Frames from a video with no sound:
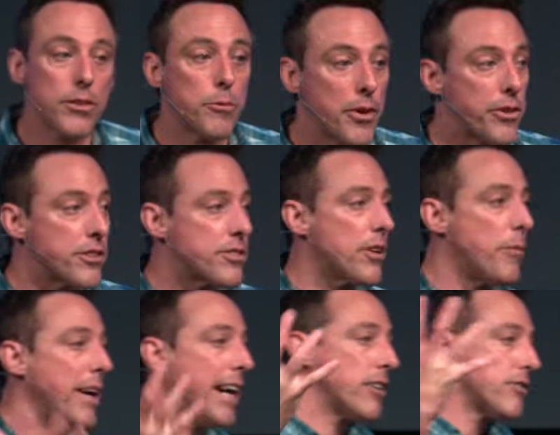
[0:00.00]
whether it's some
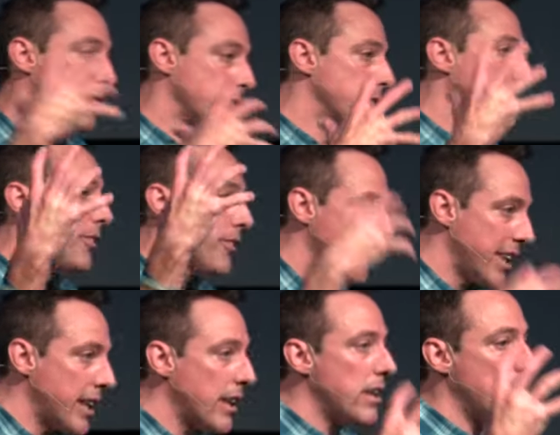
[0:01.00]
external
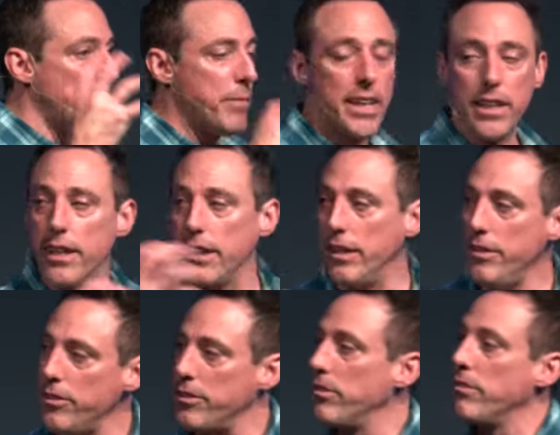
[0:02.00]
thing coming in. Do you